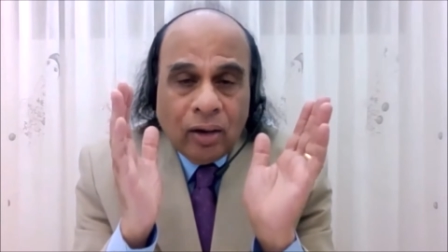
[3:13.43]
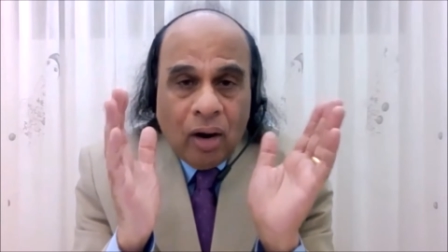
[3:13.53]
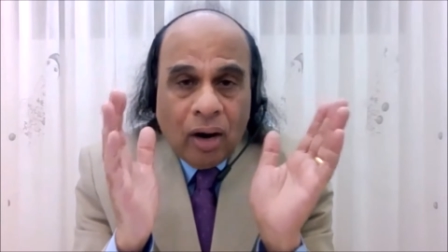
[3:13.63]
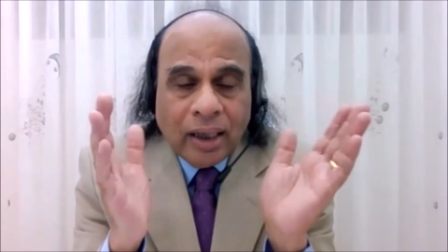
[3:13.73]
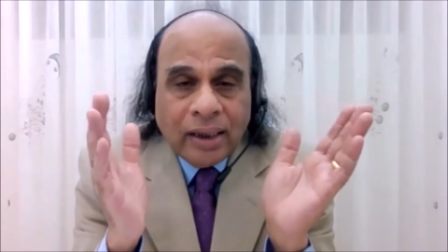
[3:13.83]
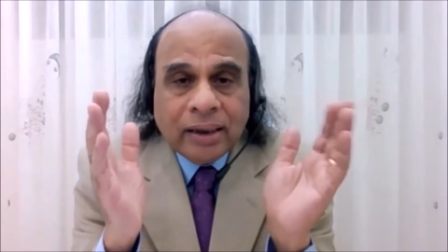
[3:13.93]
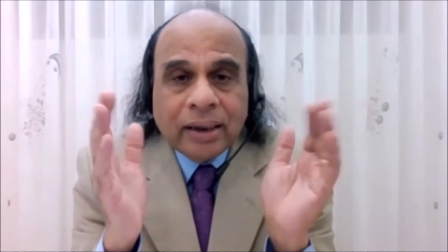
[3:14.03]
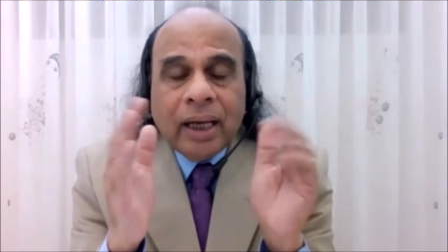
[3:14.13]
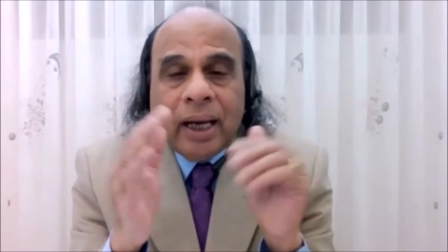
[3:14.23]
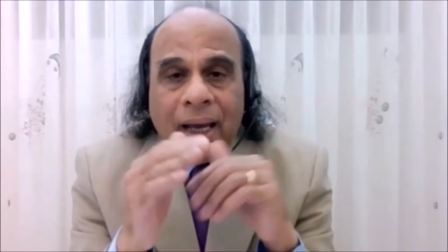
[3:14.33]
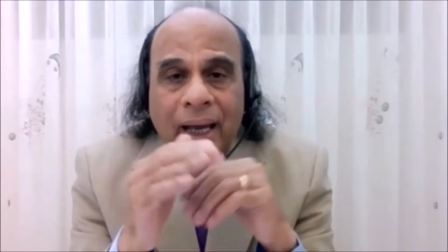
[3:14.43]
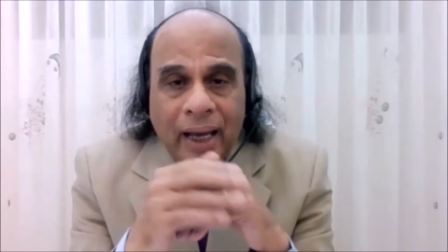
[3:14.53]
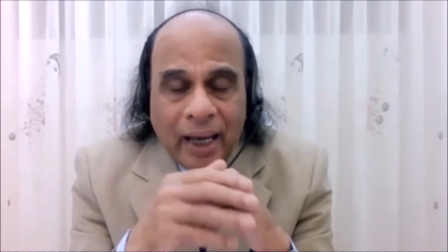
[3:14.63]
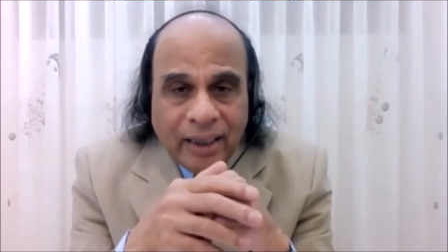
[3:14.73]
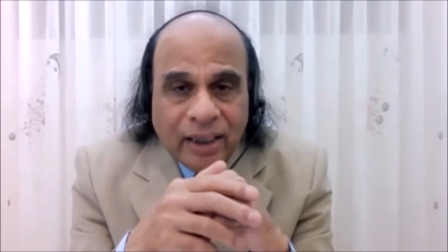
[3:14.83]
knowledge
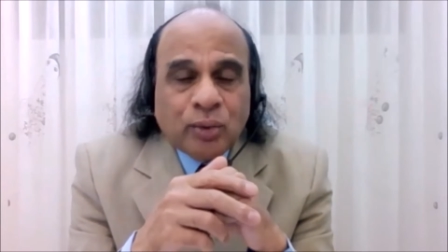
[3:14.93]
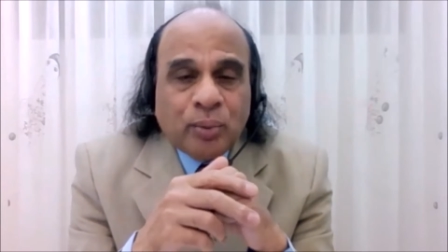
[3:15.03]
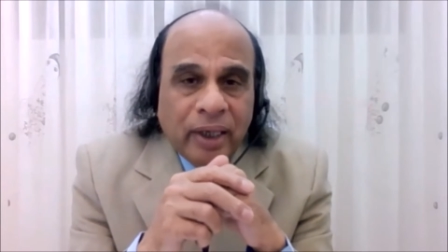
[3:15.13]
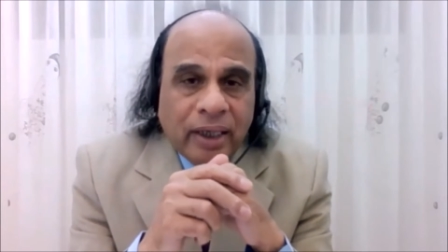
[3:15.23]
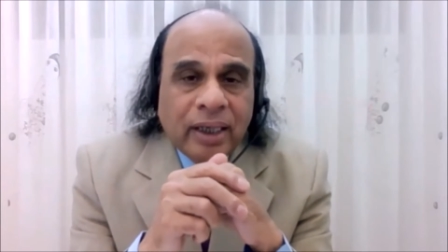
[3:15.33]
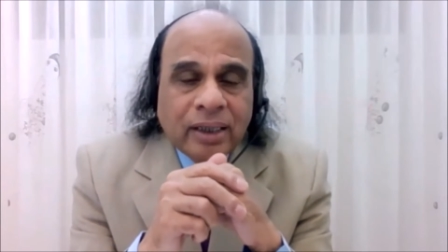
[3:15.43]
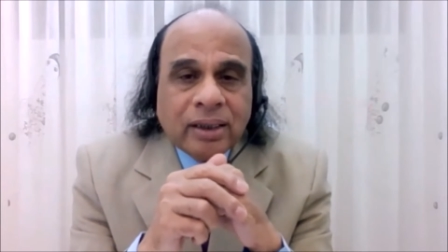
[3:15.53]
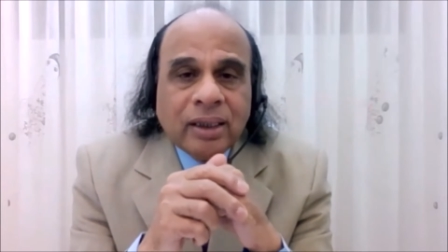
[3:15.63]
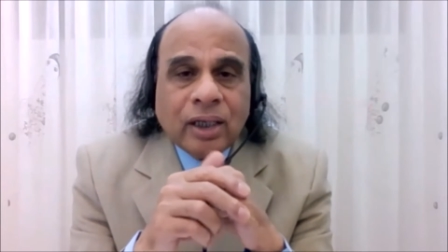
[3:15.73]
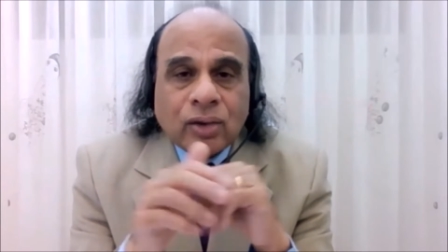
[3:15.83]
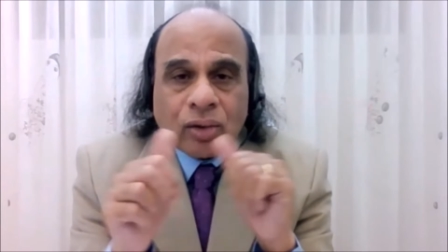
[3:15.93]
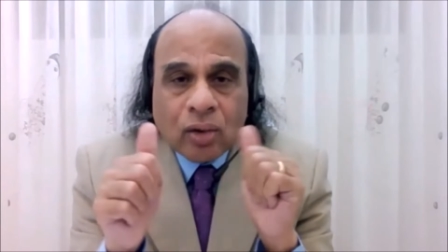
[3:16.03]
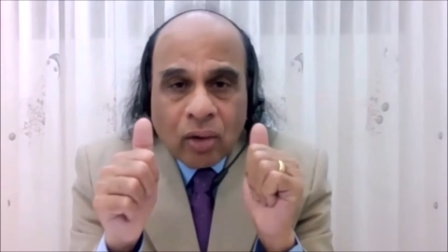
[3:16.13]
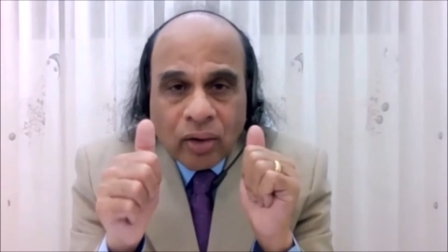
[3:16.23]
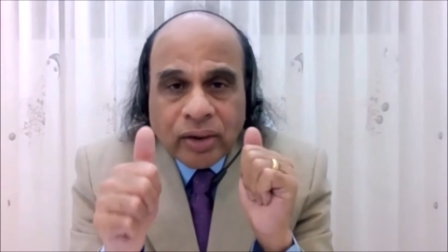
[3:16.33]
and experience in
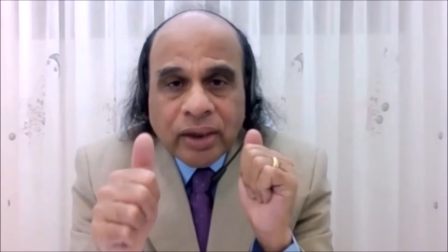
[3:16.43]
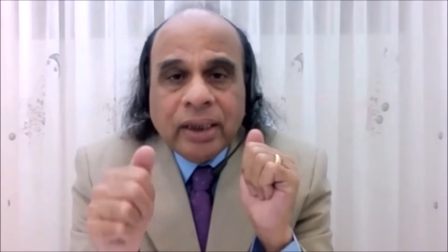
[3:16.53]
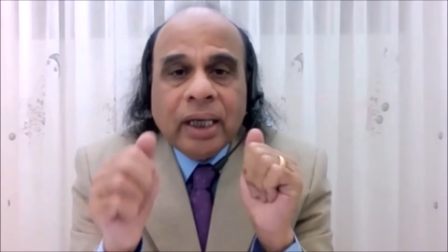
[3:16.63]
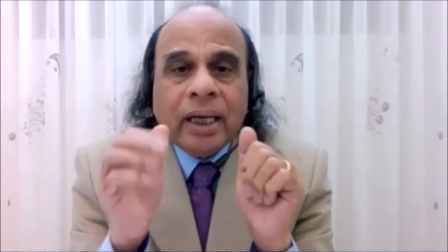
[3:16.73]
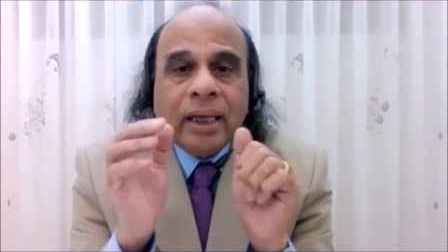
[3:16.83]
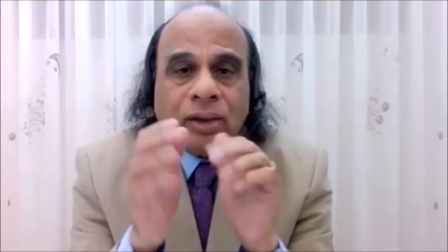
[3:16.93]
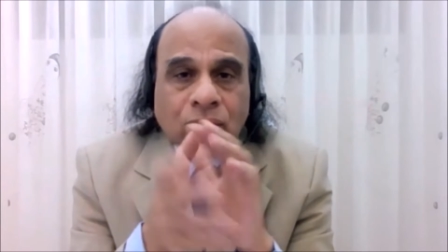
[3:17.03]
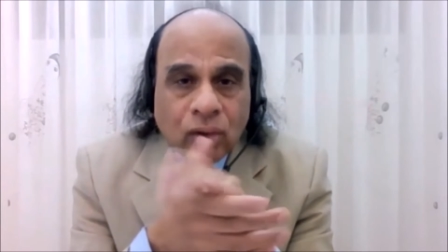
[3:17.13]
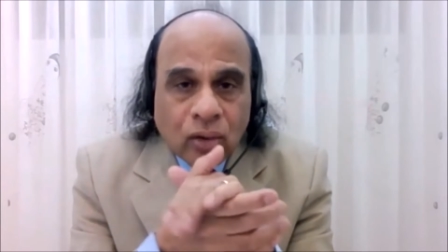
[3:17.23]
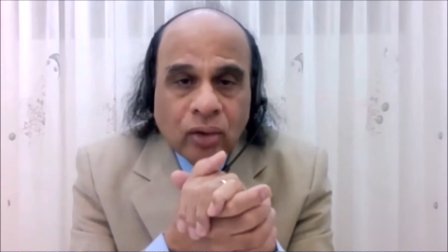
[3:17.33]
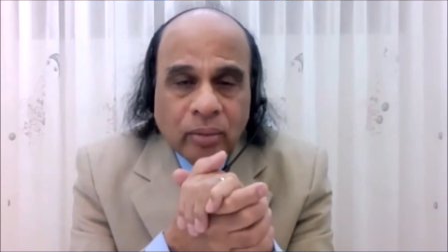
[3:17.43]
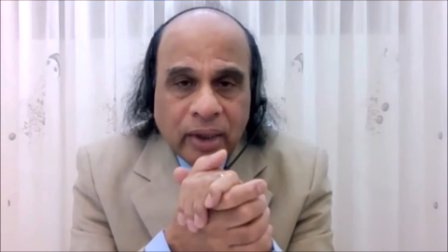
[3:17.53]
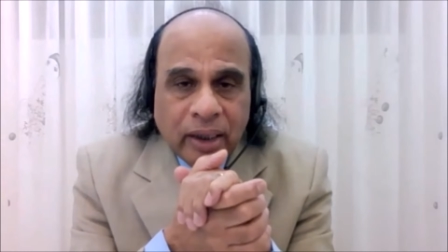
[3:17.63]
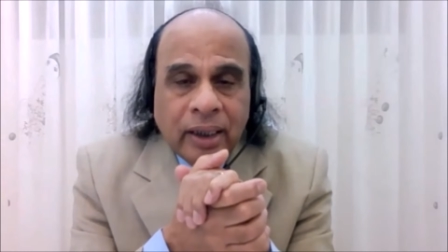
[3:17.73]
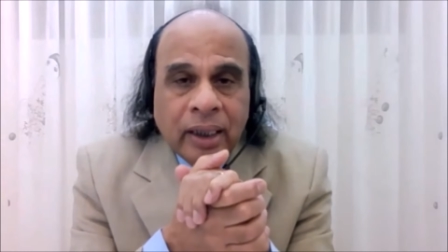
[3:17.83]
astrology and
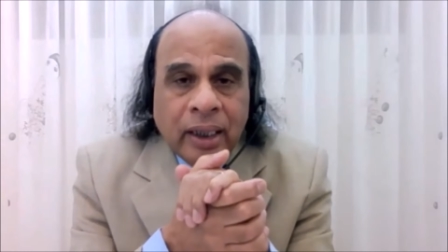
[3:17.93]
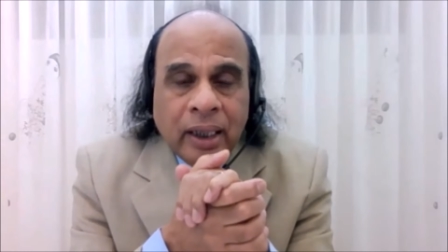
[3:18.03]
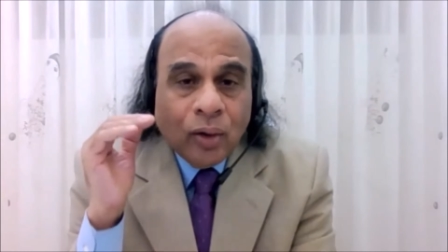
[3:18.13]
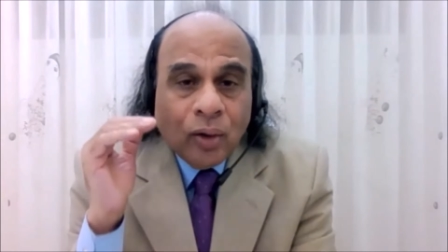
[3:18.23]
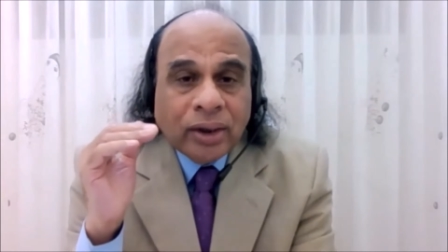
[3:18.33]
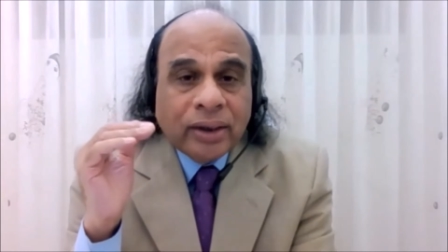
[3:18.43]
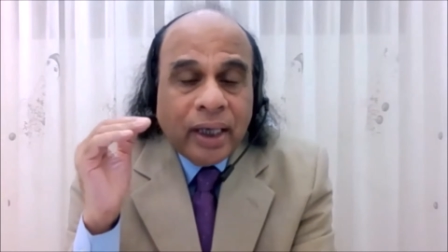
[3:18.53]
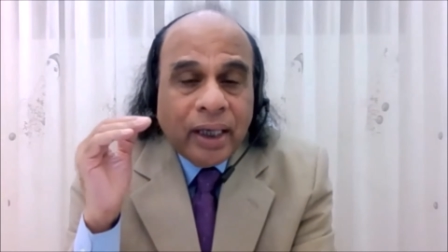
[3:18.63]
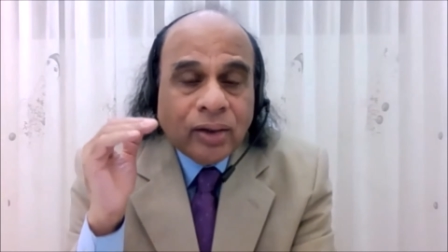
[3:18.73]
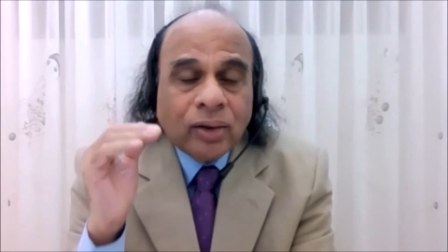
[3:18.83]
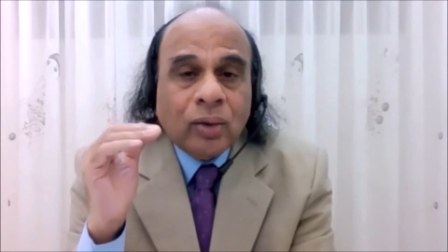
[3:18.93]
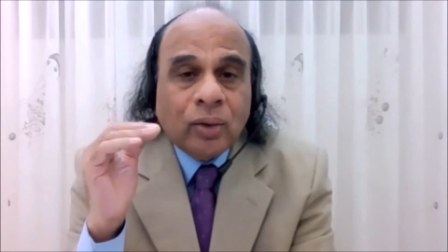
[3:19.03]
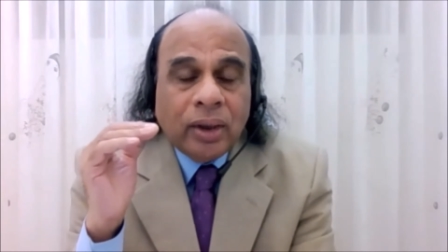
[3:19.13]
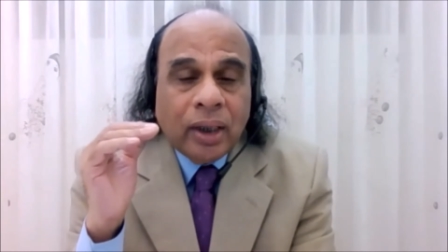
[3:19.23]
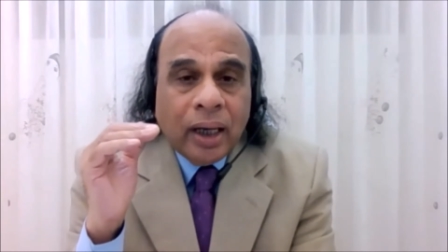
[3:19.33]
astronomy, those kings
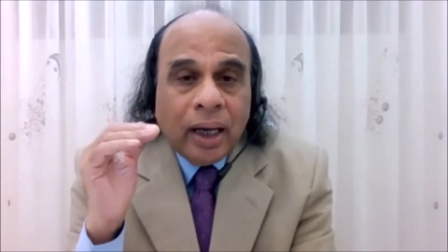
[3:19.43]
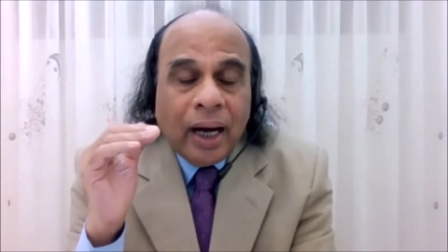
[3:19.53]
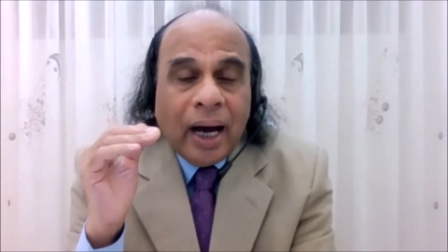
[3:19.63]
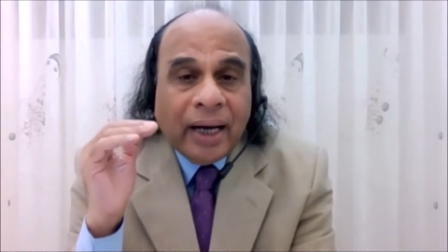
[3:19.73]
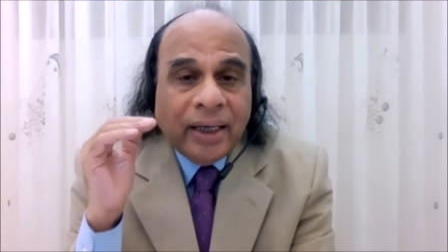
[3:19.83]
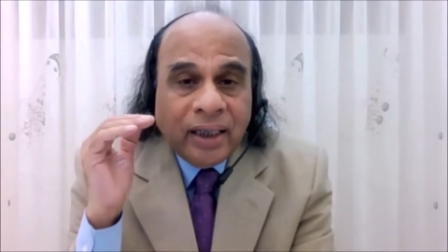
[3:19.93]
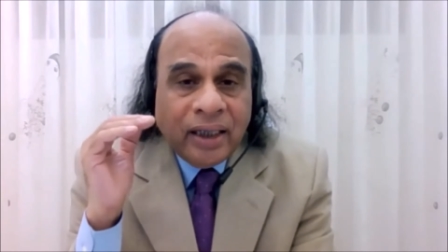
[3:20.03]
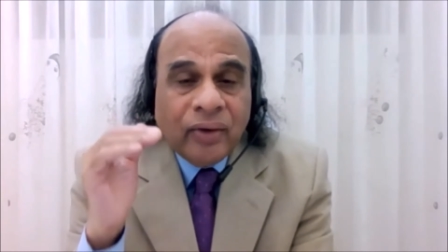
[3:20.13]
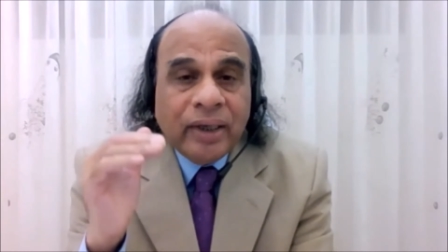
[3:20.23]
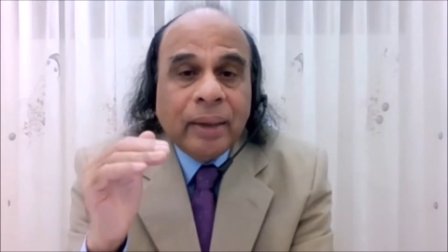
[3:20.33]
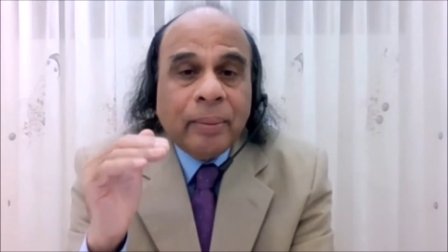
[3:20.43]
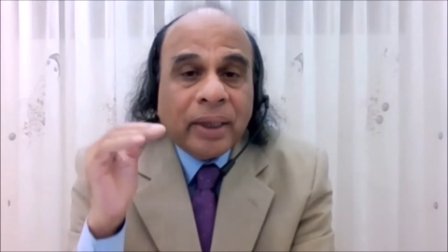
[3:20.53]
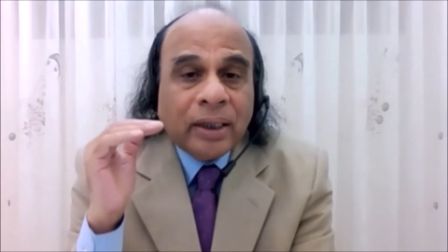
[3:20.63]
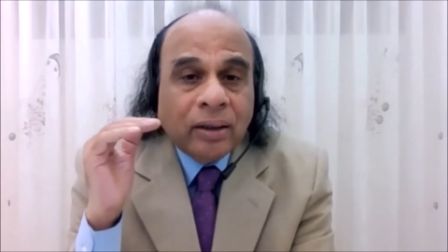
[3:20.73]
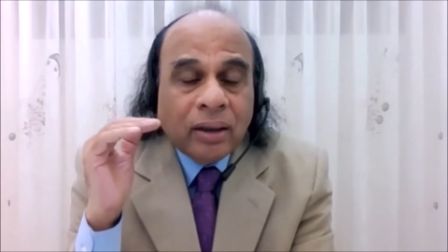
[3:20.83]
could identify a
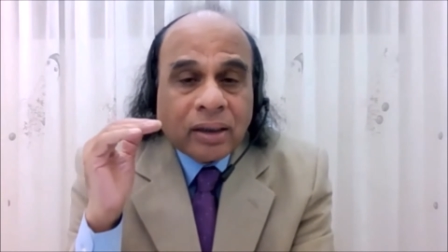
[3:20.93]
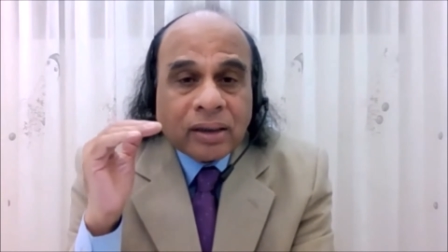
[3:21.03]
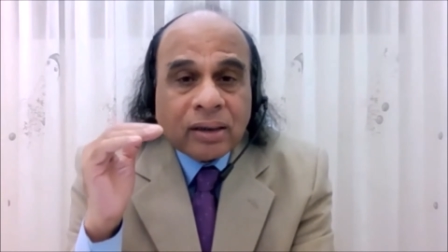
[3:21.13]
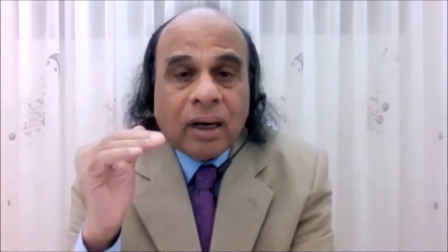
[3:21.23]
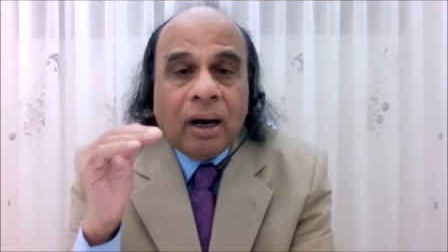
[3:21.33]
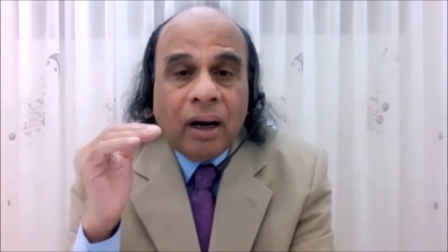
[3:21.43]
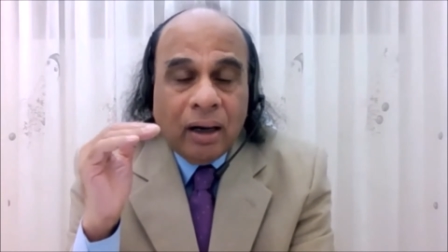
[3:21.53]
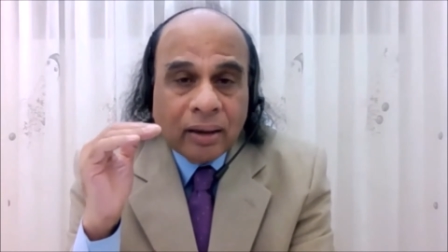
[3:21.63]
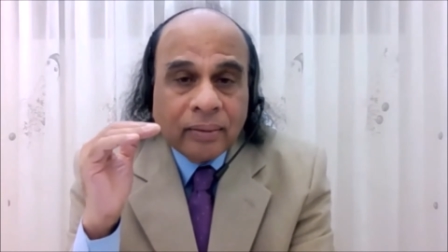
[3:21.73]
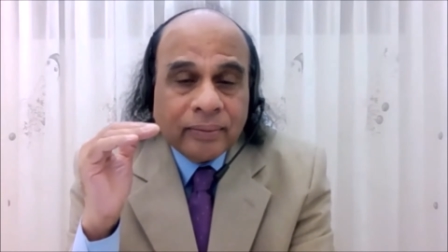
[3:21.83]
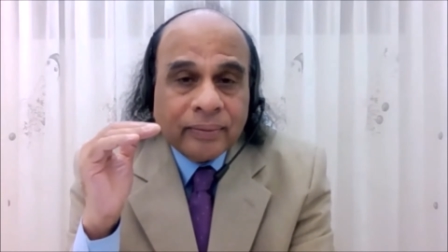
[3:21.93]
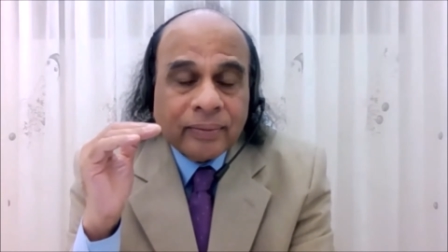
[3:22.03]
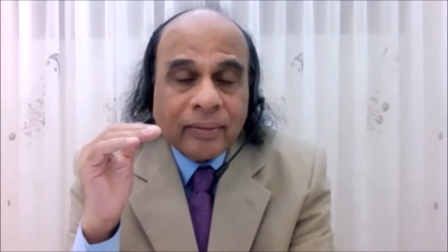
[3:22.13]
particular star